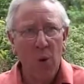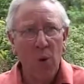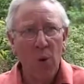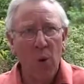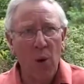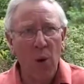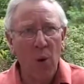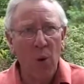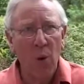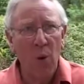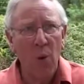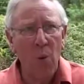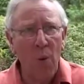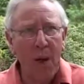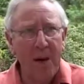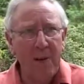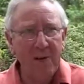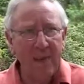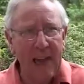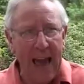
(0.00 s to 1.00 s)
will
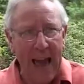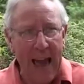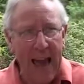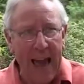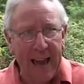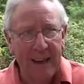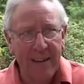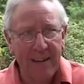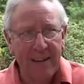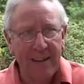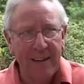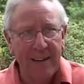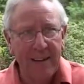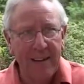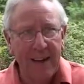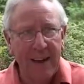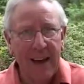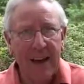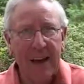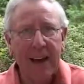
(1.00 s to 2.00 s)
always act
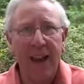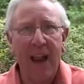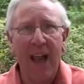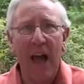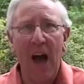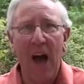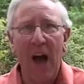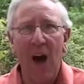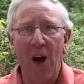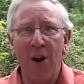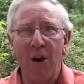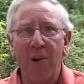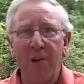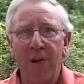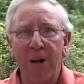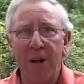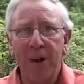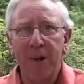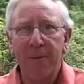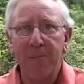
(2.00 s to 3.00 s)
in our
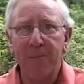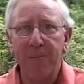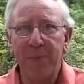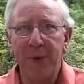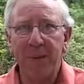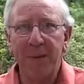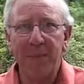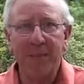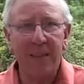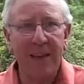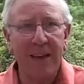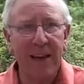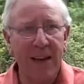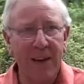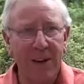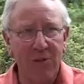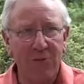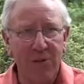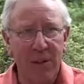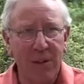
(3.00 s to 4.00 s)
own best
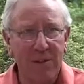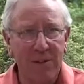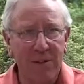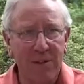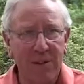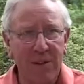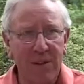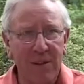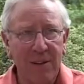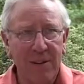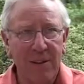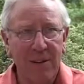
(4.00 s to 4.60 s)
interest.